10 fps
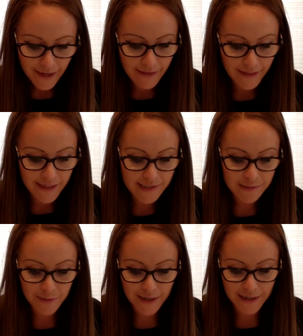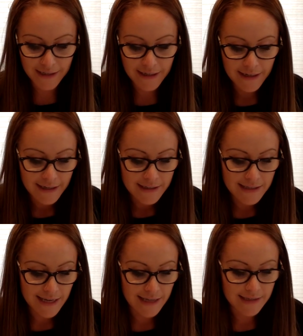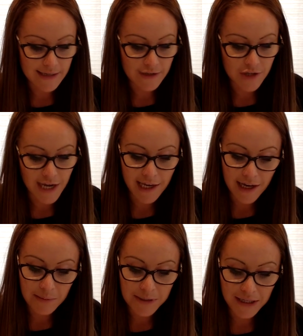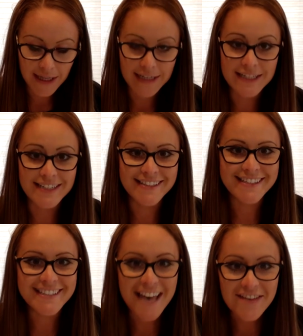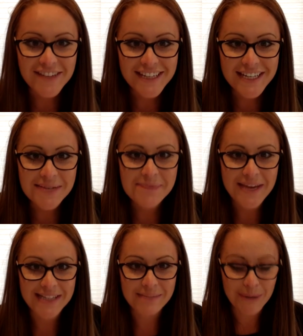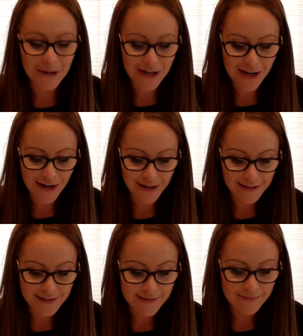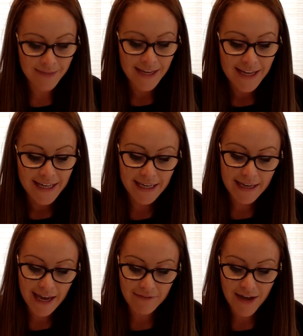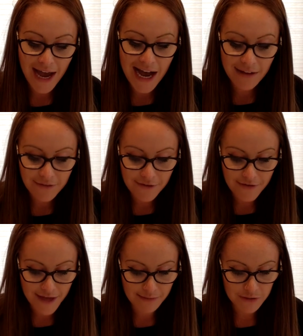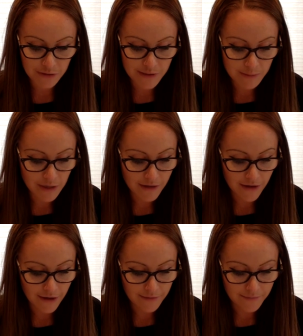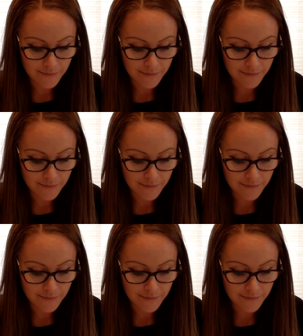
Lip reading: This one says Jacob collected 70 baseball cards. He gave half of them to his brother.